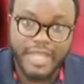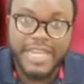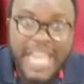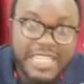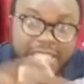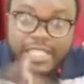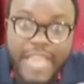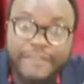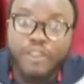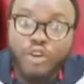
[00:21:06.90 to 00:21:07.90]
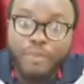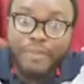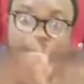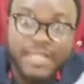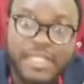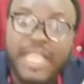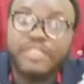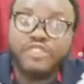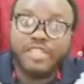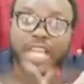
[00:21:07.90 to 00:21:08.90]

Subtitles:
And that is the development that you see